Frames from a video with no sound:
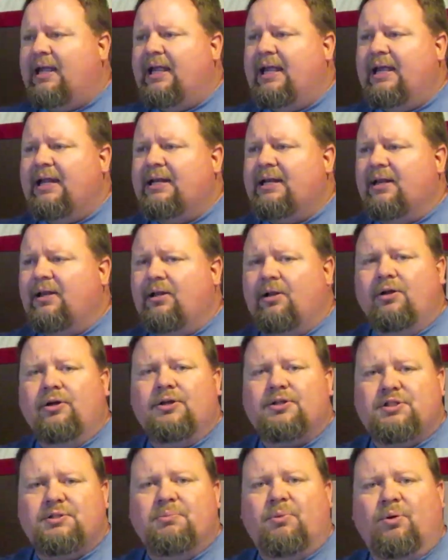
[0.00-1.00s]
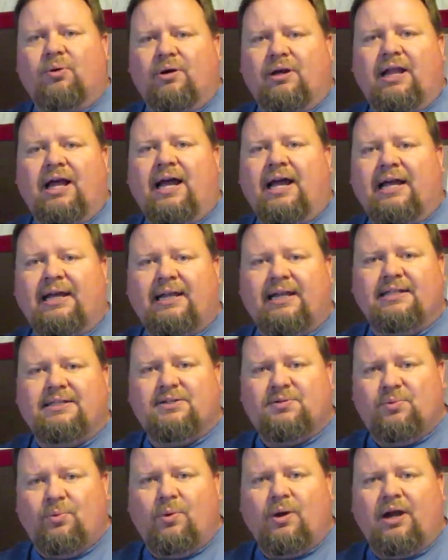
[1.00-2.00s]
it looks more like
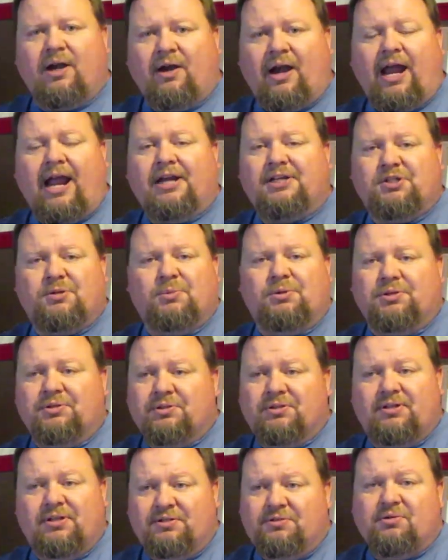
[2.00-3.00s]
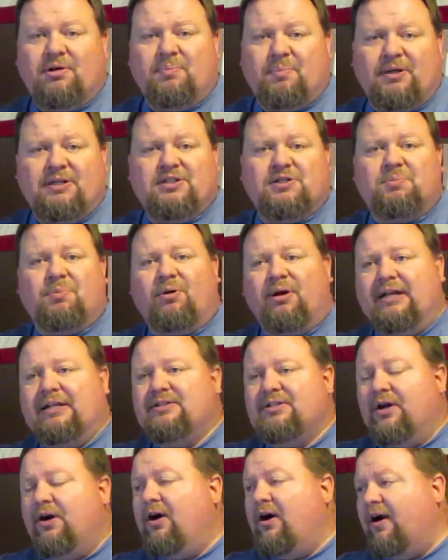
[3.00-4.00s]
it's where actual the Dripping
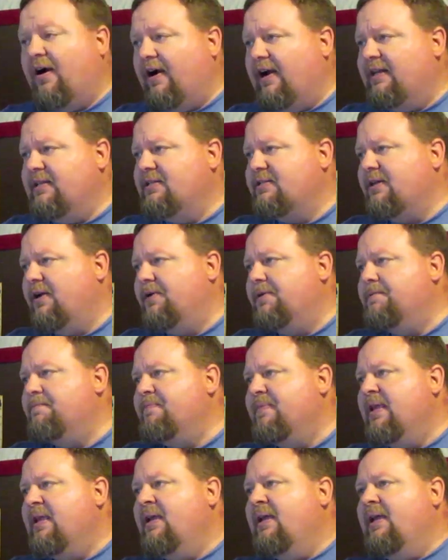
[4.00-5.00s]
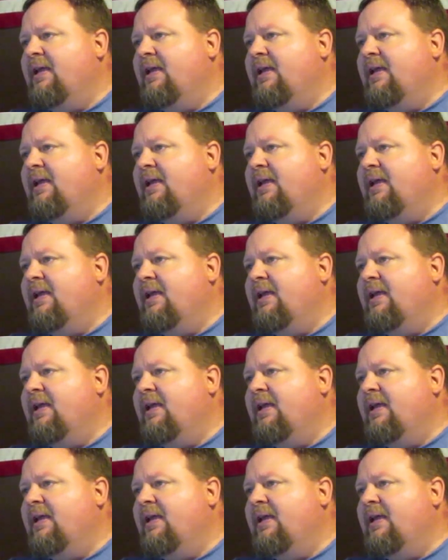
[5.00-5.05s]
Springs are. And so